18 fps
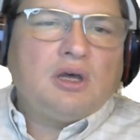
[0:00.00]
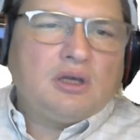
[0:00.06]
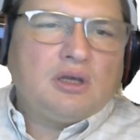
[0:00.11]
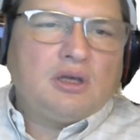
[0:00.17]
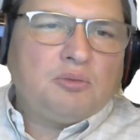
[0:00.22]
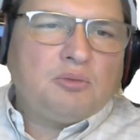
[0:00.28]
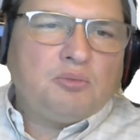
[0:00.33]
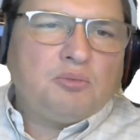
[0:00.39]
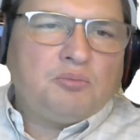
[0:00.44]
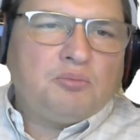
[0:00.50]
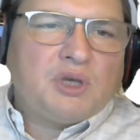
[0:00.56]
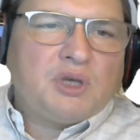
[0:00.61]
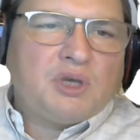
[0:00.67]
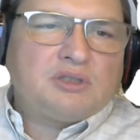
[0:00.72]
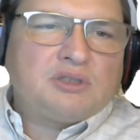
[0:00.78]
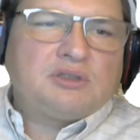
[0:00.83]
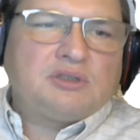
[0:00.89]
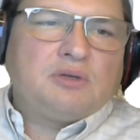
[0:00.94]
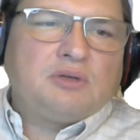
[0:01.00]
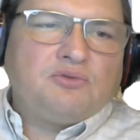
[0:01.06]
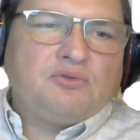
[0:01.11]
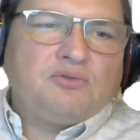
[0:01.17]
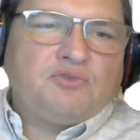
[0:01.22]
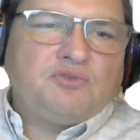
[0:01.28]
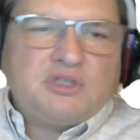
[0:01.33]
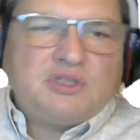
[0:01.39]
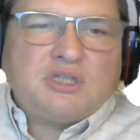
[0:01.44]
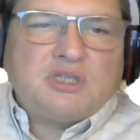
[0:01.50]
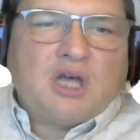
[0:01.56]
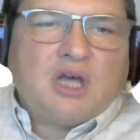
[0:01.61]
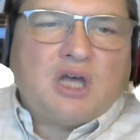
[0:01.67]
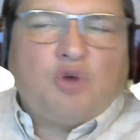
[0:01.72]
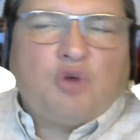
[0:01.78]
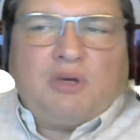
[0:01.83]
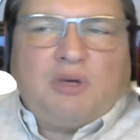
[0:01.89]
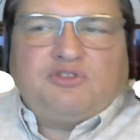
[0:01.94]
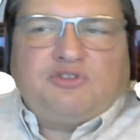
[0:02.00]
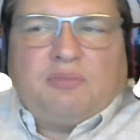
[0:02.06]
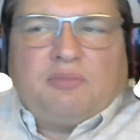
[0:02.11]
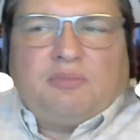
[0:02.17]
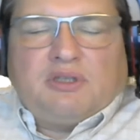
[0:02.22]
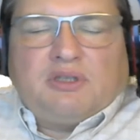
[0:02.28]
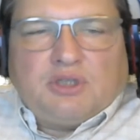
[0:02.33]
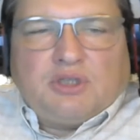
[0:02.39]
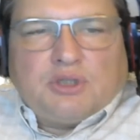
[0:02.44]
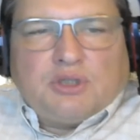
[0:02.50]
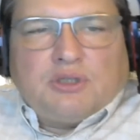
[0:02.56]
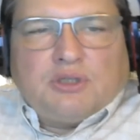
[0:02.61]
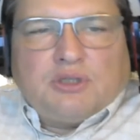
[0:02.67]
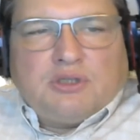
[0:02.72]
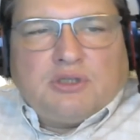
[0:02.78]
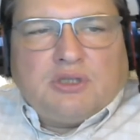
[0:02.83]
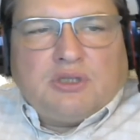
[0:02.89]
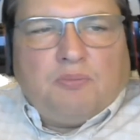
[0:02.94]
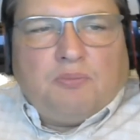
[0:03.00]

but this is how mathematicians